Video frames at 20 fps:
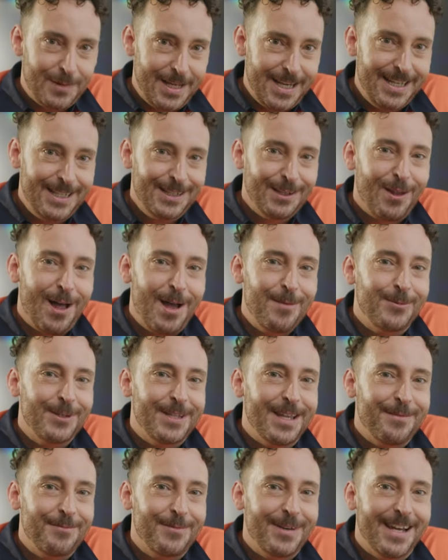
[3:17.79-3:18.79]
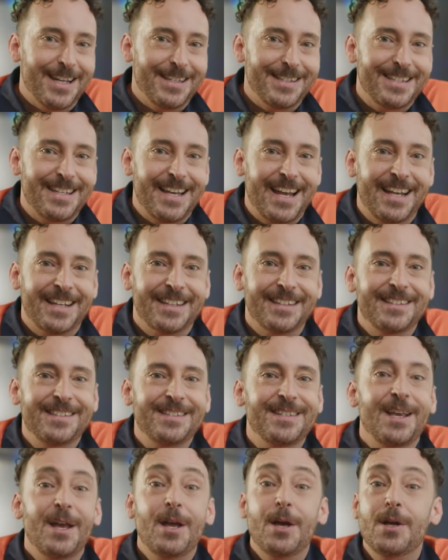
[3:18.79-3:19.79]
in line with NBN
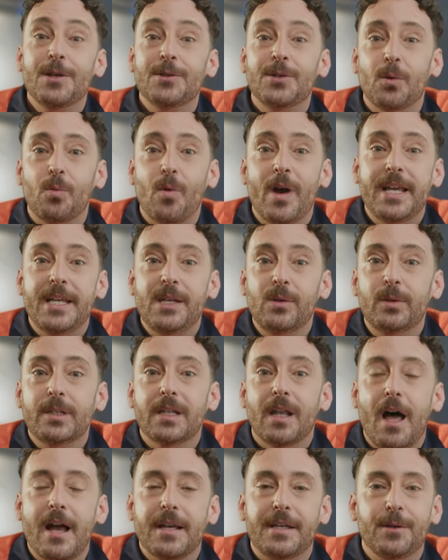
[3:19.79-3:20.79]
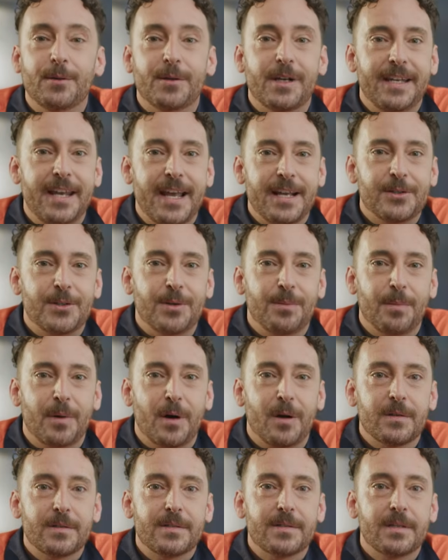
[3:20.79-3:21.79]
standards, to where you would like your connection
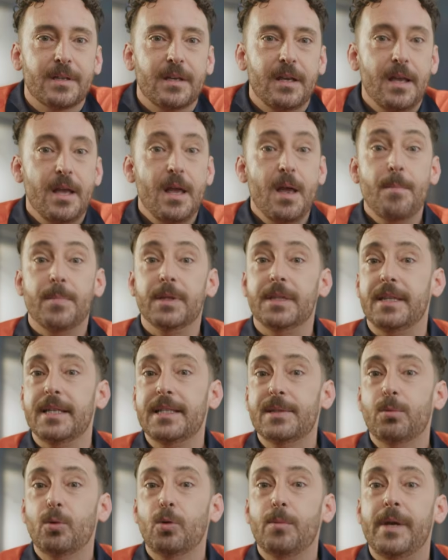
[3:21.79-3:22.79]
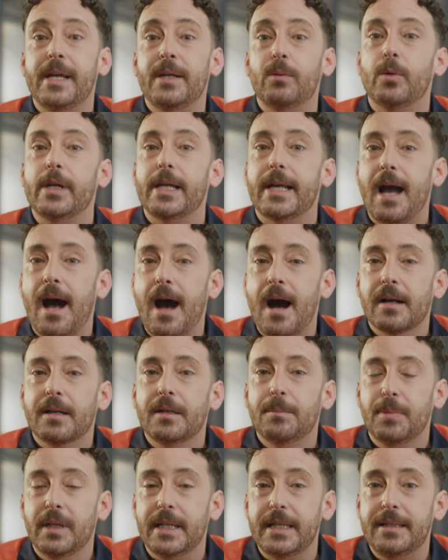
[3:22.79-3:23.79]
box, but this will mean we can't
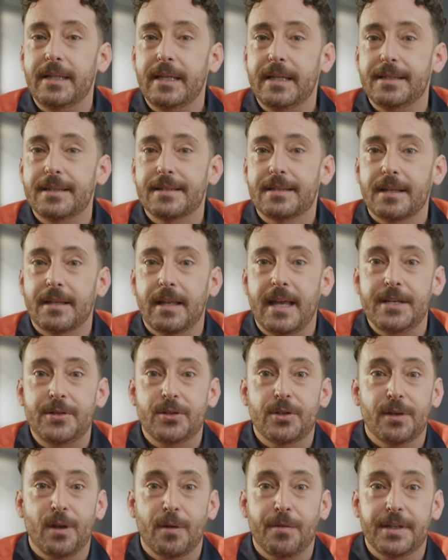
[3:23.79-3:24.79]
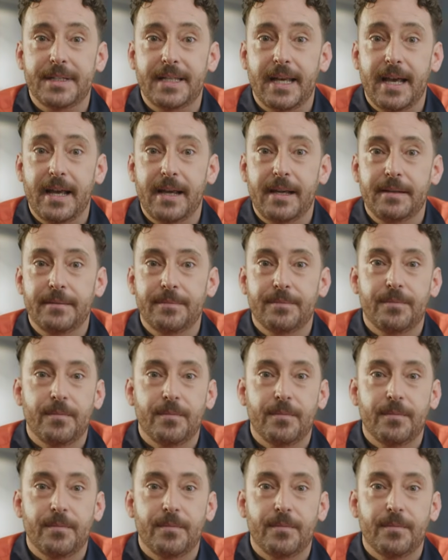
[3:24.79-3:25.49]
complete the installation on the day.